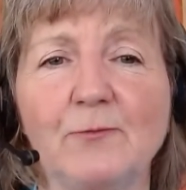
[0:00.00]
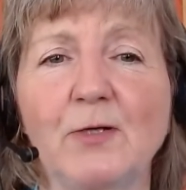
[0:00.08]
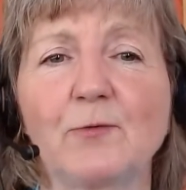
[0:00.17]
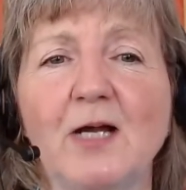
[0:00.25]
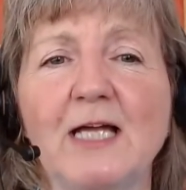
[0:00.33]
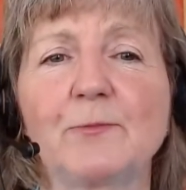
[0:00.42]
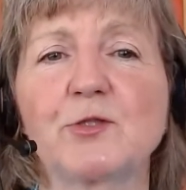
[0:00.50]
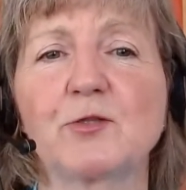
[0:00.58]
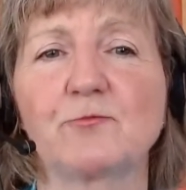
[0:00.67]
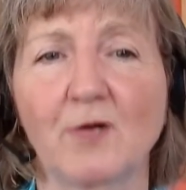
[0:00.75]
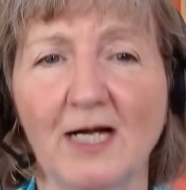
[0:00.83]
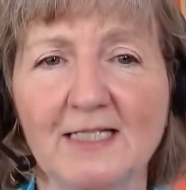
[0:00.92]
We were able
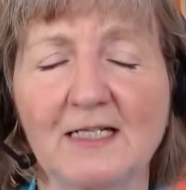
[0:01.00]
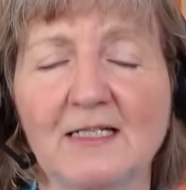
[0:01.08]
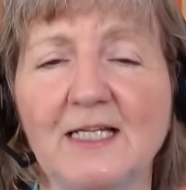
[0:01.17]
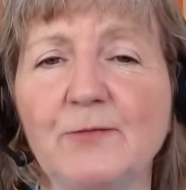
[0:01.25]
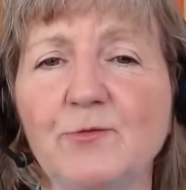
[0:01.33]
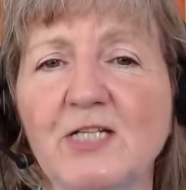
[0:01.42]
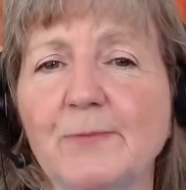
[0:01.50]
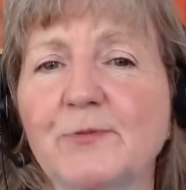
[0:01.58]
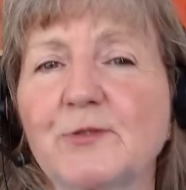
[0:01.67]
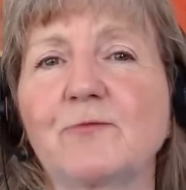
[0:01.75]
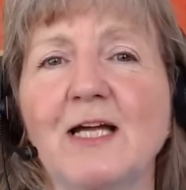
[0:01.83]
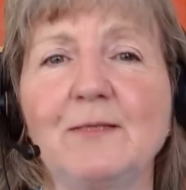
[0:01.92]
to write, and he was
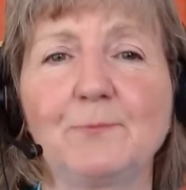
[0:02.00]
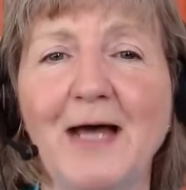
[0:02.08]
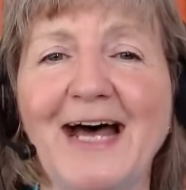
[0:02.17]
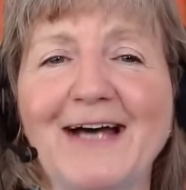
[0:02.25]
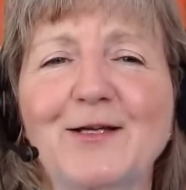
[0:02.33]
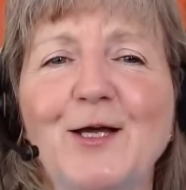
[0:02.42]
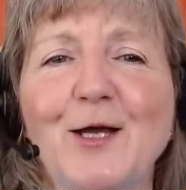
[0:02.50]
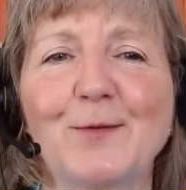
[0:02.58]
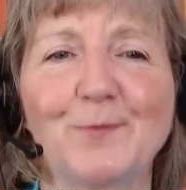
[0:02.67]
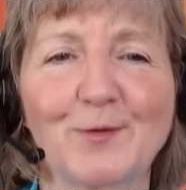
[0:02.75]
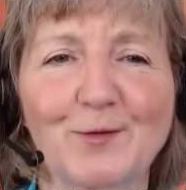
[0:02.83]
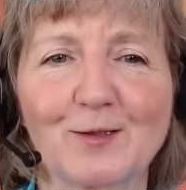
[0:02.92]
able to write back,
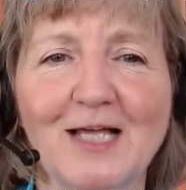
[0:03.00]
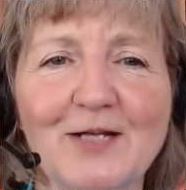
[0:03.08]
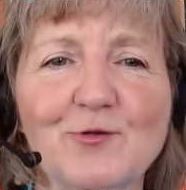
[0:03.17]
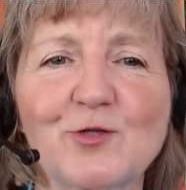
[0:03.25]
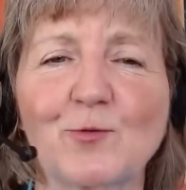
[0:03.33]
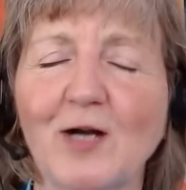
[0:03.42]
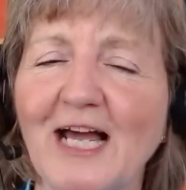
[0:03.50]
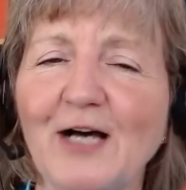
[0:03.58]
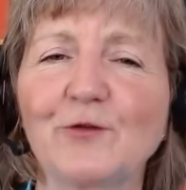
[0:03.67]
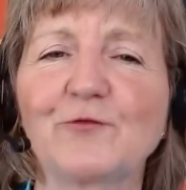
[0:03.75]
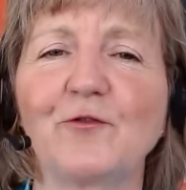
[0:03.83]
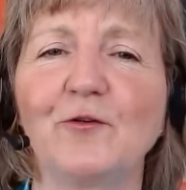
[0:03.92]
but the letters were
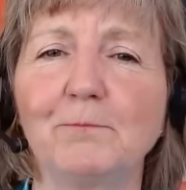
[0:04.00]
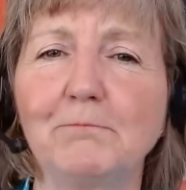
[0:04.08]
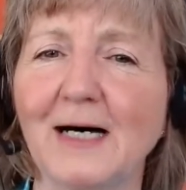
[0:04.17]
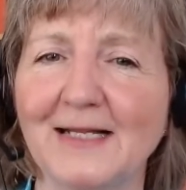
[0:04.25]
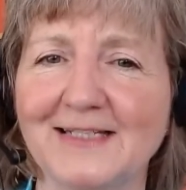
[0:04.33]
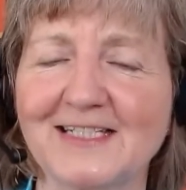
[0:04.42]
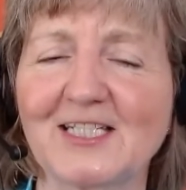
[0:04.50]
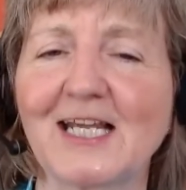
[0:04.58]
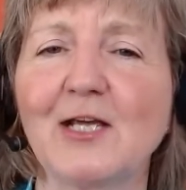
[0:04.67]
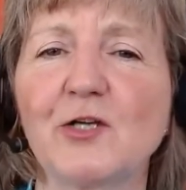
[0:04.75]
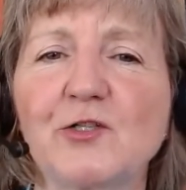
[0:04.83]
held for months.